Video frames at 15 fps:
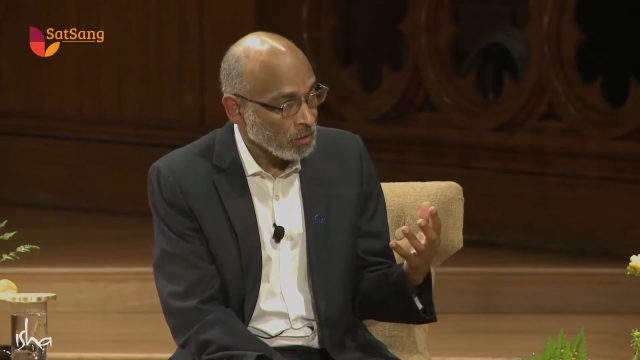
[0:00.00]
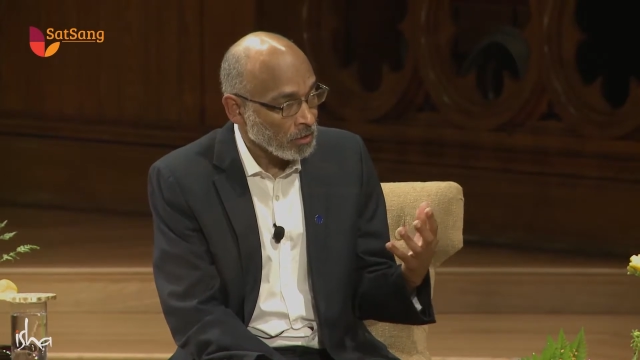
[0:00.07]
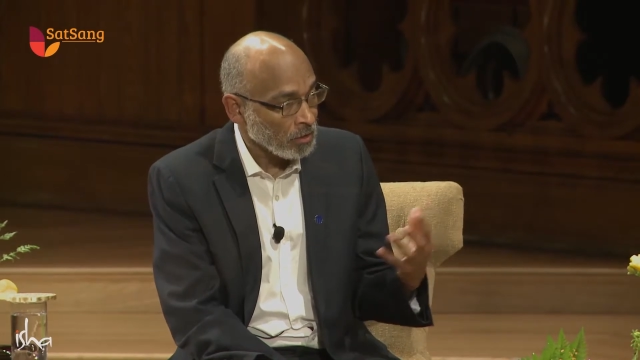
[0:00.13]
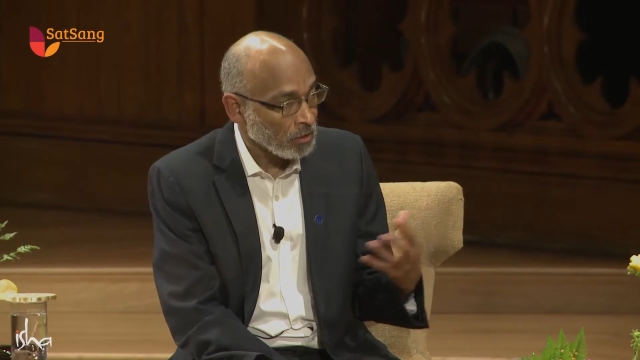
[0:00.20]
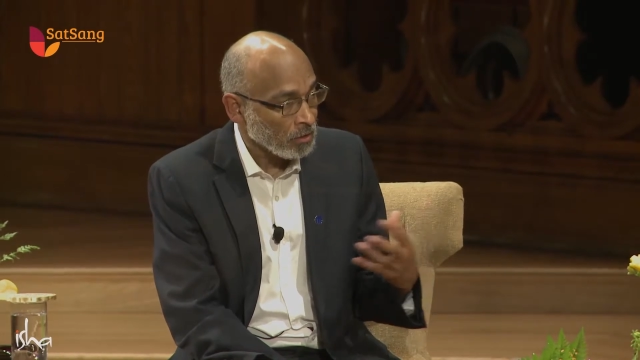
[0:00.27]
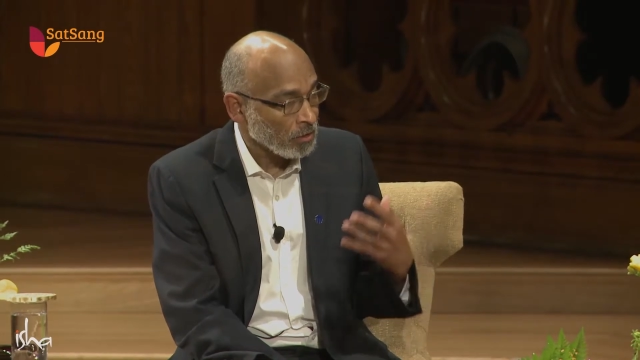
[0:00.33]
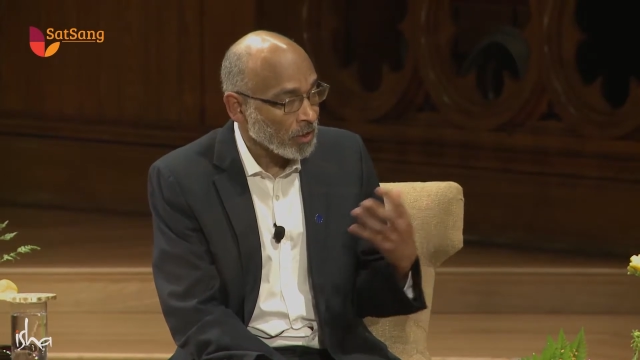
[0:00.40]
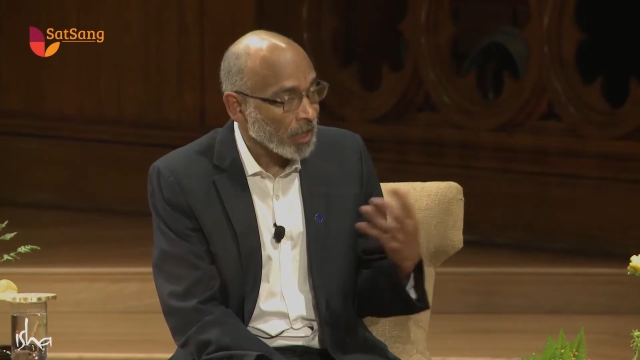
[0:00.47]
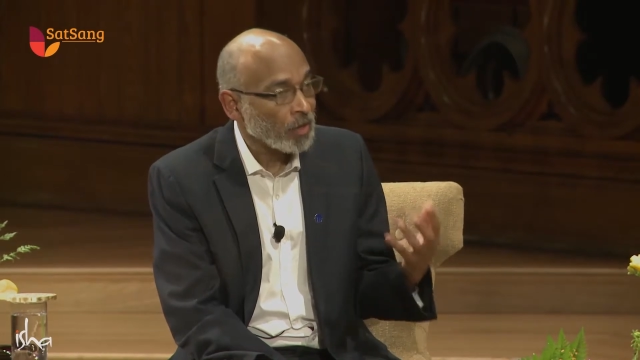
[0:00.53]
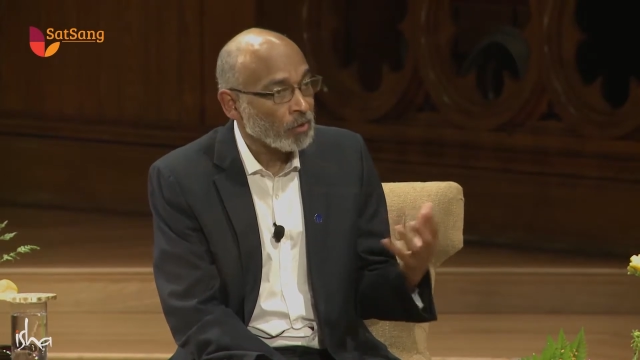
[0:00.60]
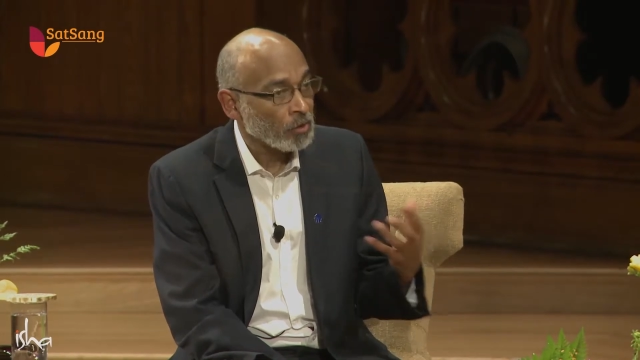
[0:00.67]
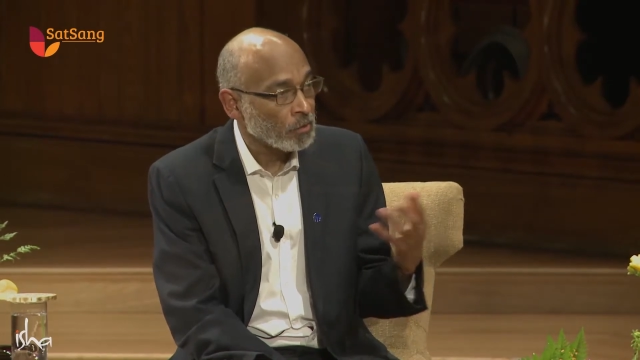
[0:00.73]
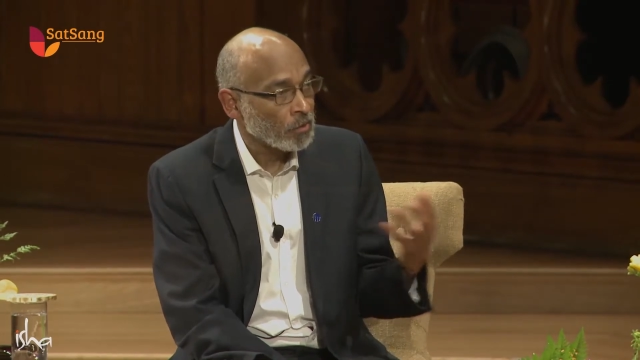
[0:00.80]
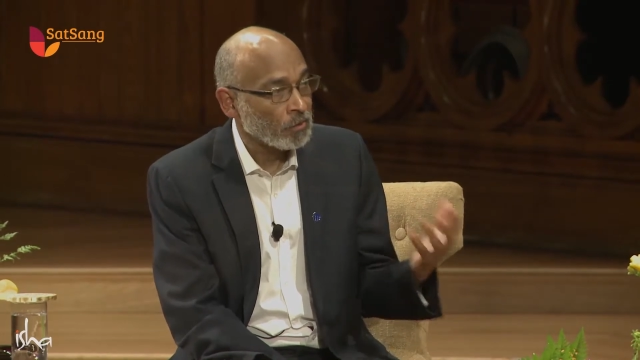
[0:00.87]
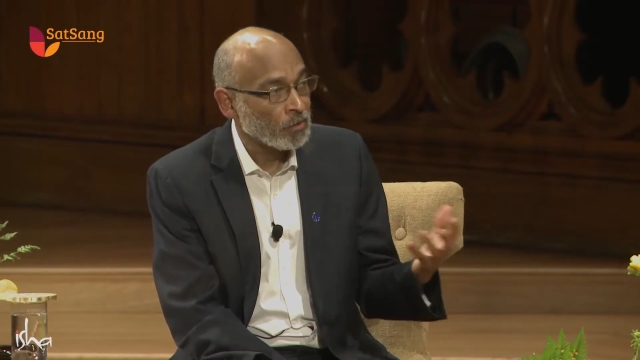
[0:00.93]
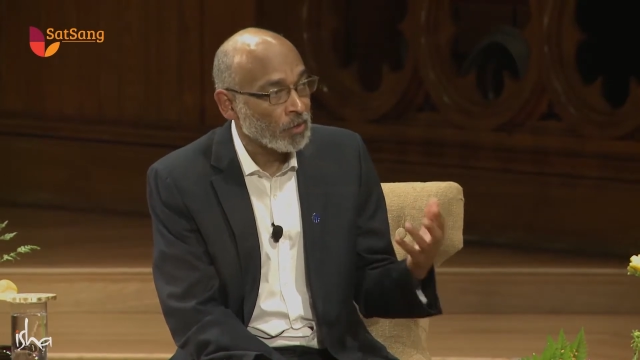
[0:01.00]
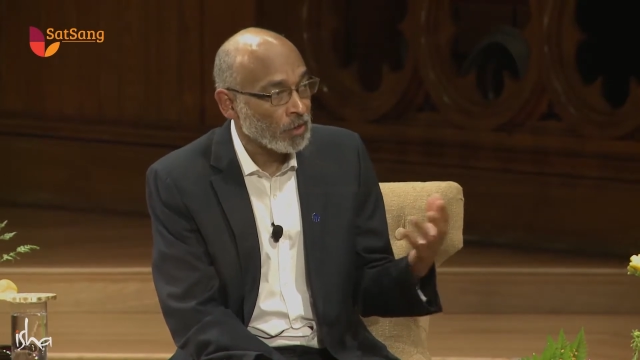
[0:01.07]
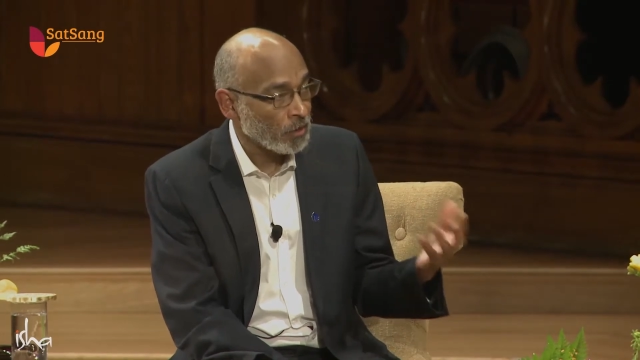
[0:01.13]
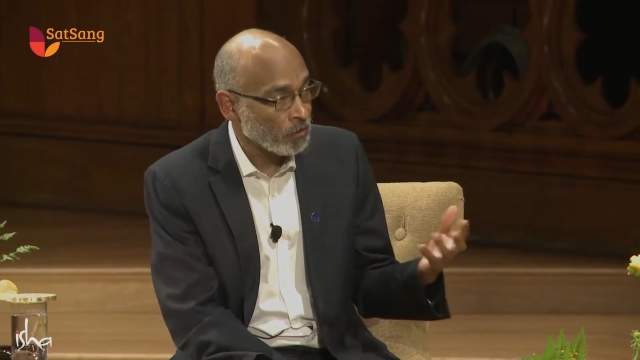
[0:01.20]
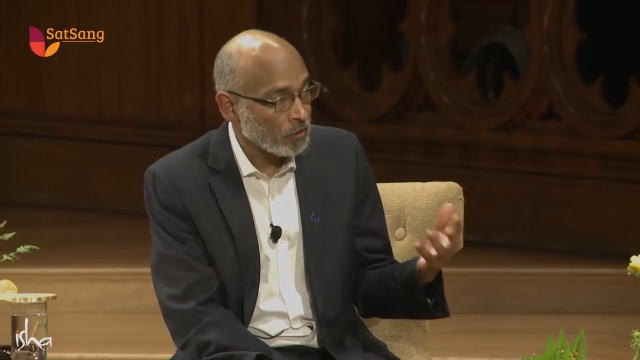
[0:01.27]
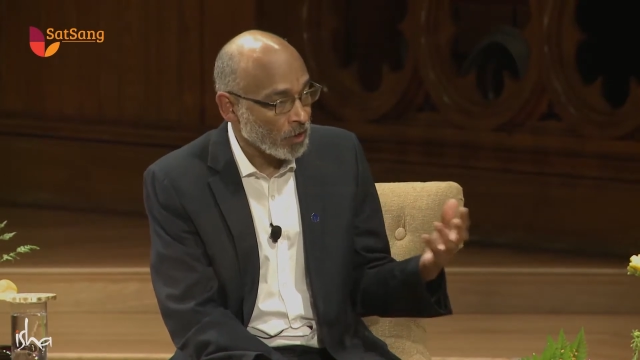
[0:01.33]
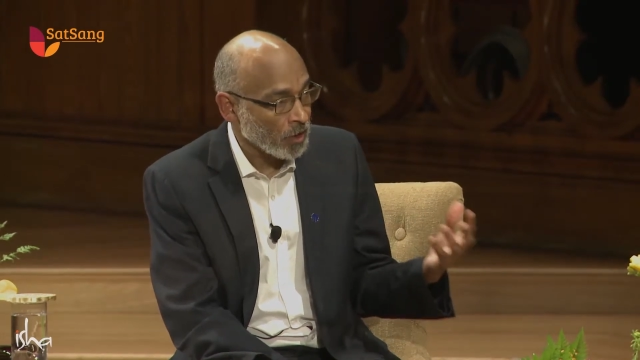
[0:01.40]
you know, that would be
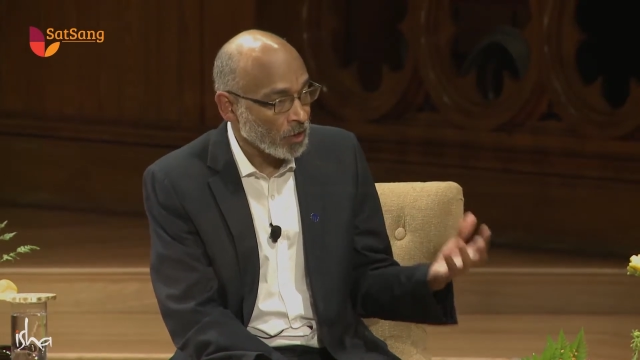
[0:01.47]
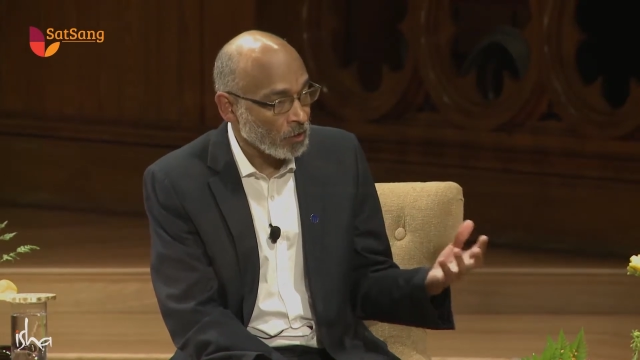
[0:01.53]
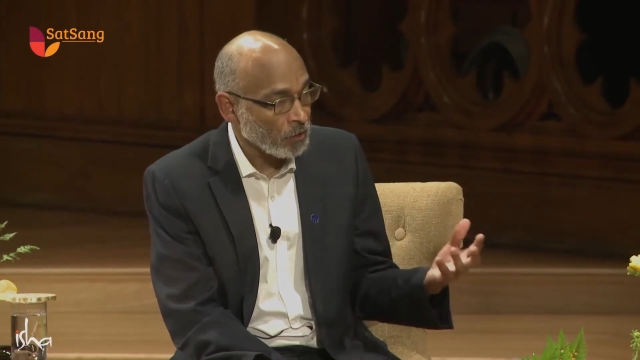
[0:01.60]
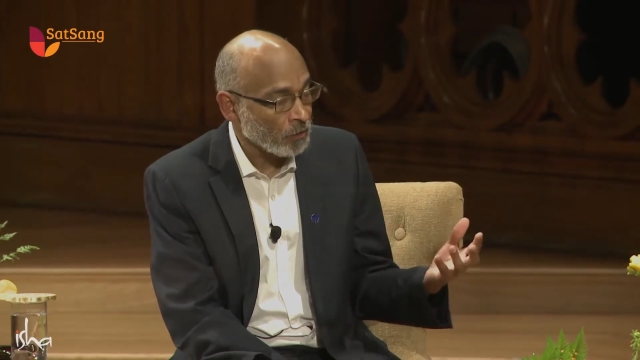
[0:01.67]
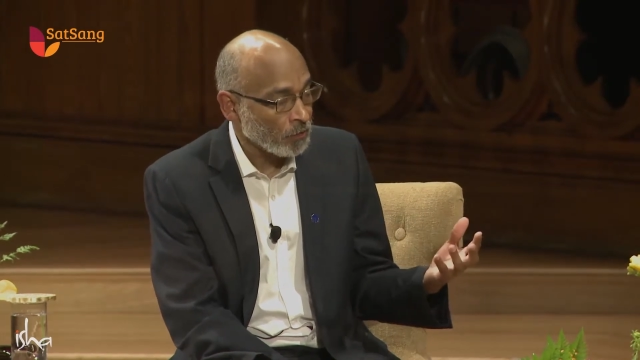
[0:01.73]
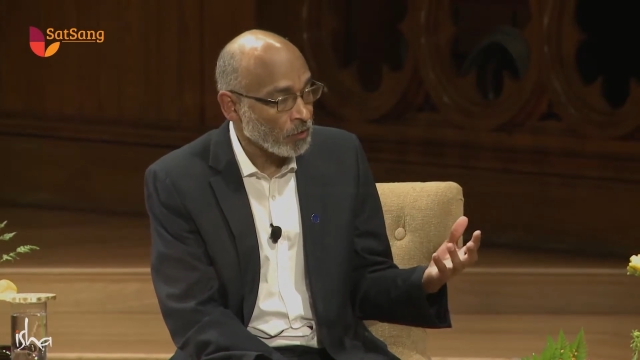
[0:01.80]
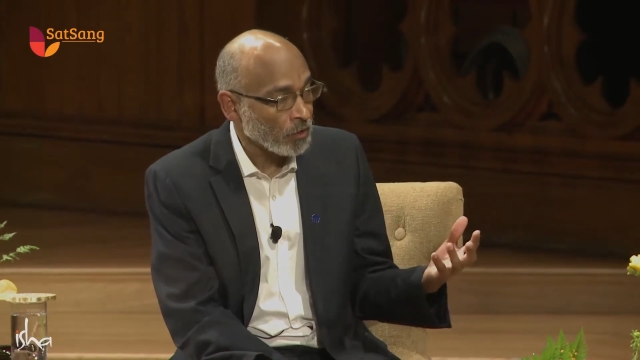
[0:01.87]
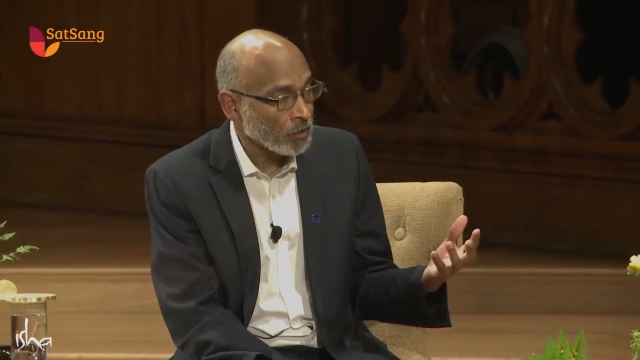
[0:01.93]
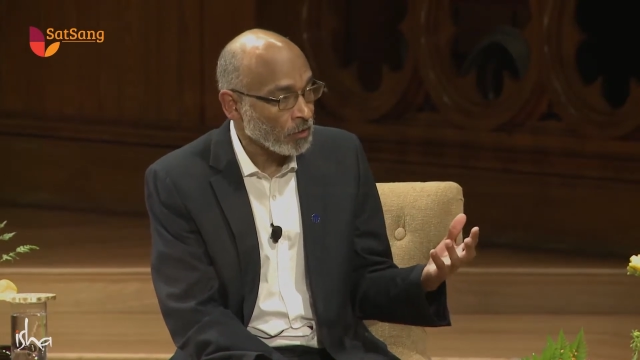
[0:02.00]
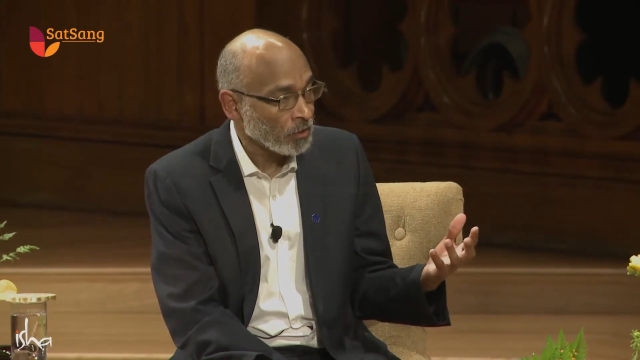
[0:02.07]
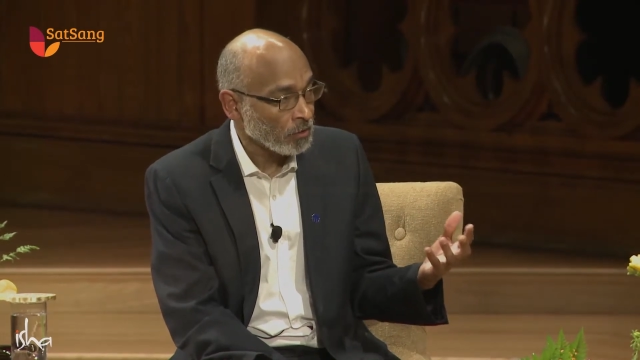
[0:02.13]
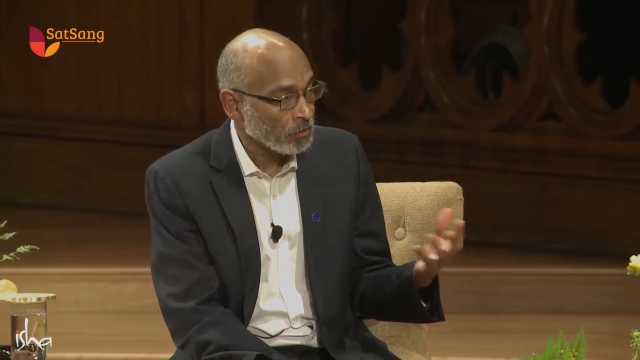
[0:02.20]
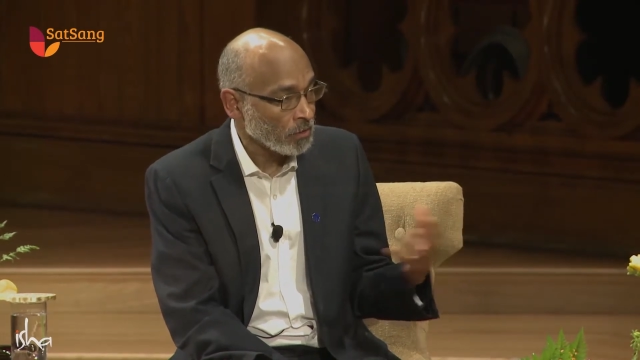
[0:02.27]
very, very helpful,